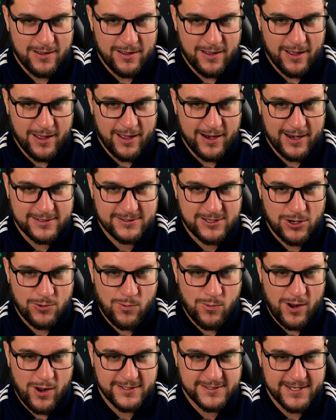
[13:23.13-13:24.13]
Let's go
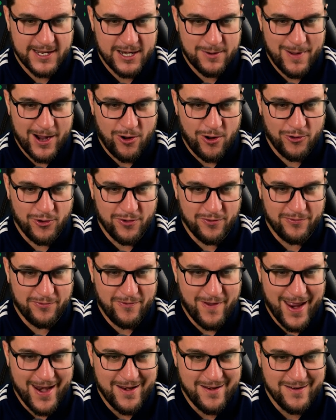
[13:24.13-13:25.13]
wide centre-back on
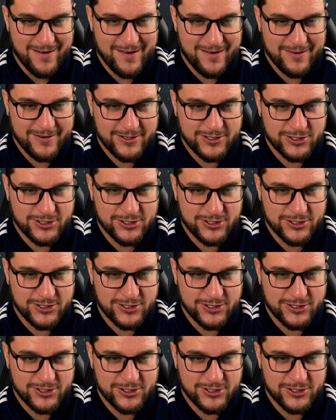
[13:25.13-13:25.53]
defend,